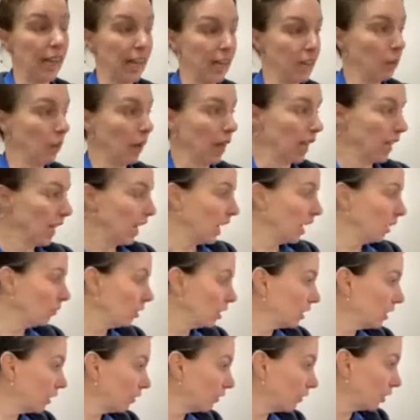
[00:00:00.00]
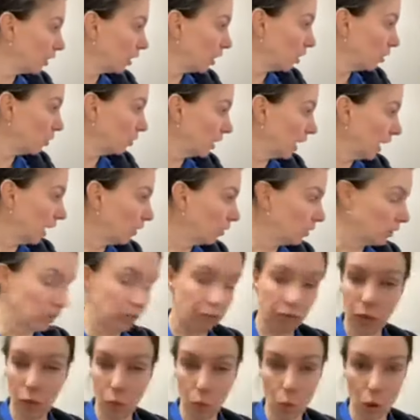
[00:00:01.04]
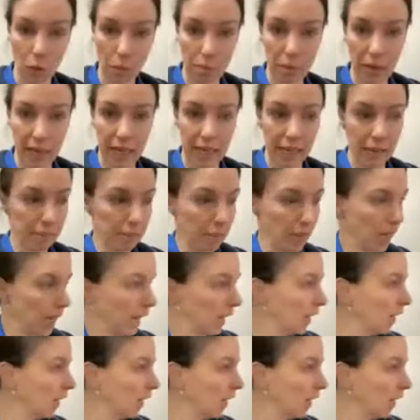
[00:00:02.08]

Anyway, I'm going to have to go now because I've got 1 minute.